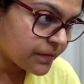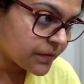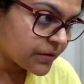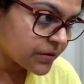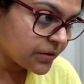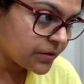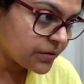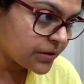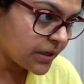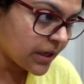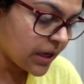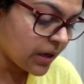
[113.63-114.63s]
So you
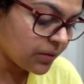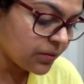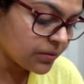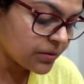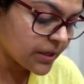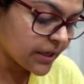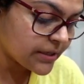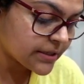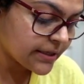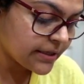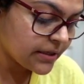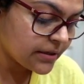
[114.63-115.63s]
see how
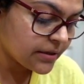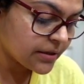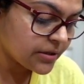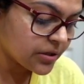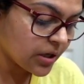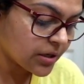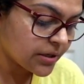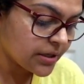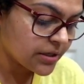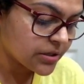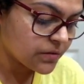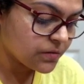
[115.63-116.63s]
nicely the dot
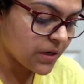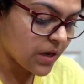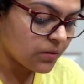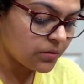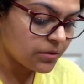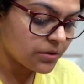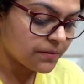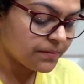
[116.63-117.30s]
is round.